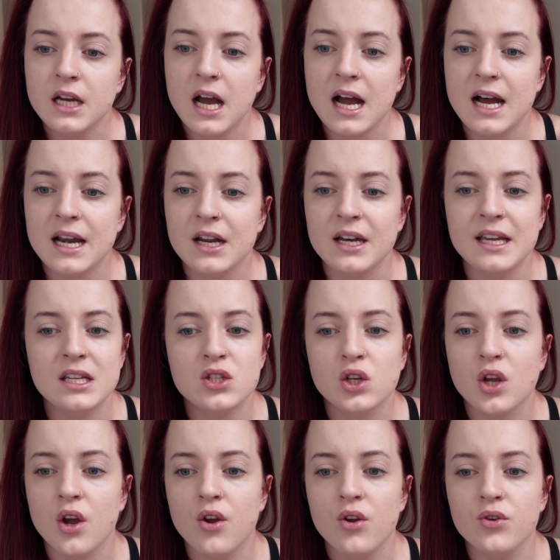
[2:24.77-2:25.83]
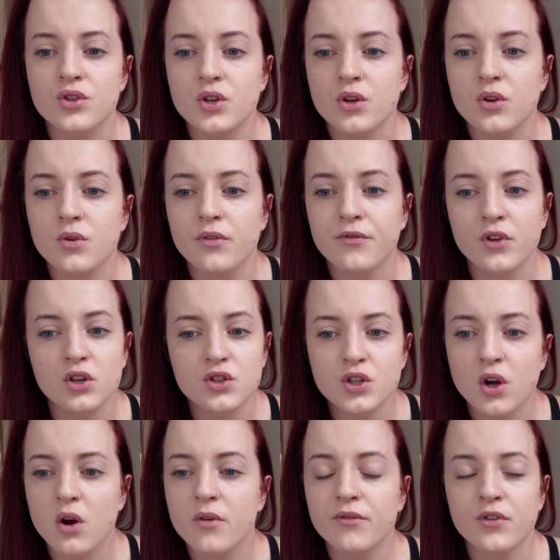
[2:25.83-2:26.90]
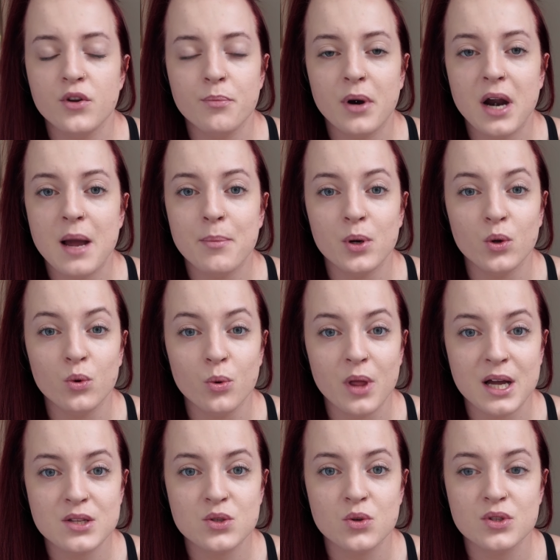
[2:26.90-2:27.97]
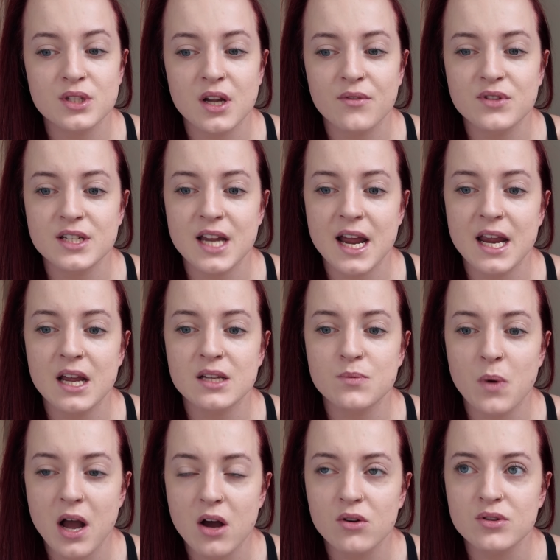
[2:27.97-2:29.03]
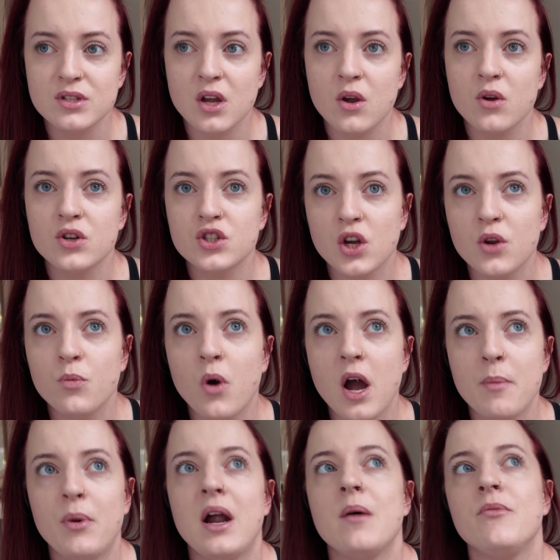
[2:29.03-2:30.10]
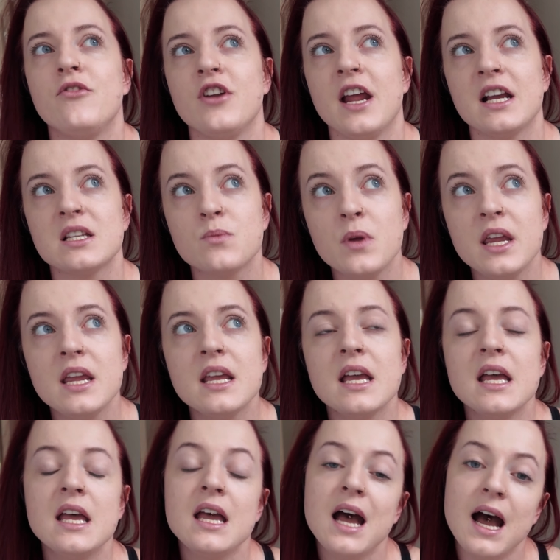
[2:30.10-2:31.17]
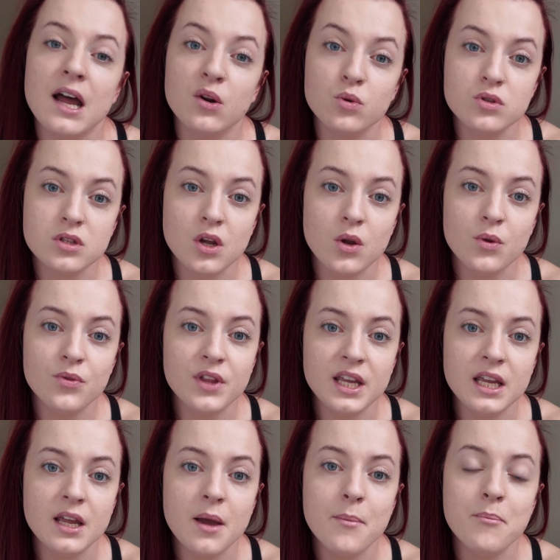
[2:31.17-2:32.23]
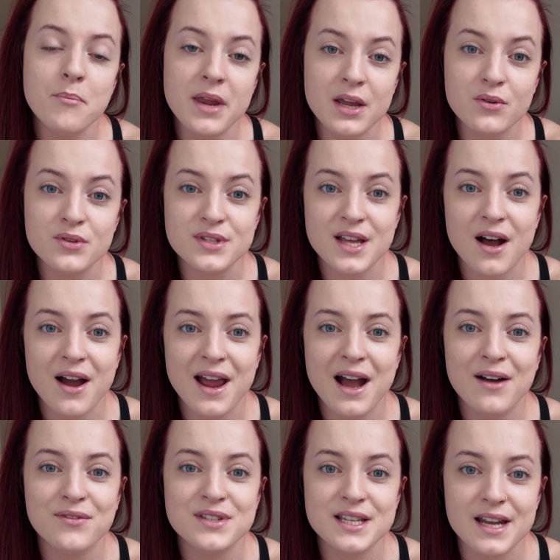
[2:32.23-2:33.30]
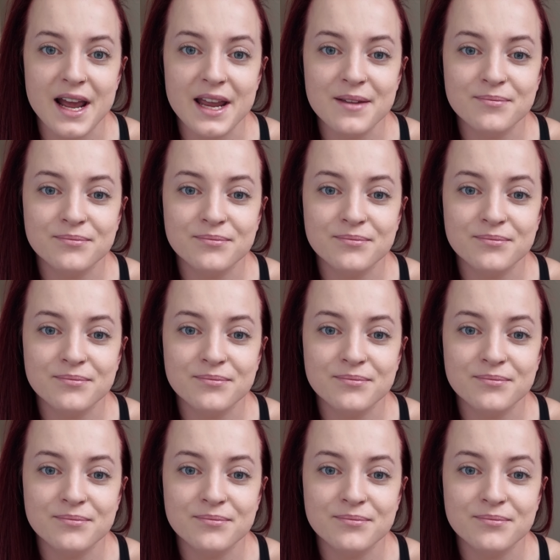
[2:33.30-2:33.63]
and I need to go do food shop, food prep, and all that sort of stuff today as well. So I'll show you what I prep for next week and also the meals that I have today.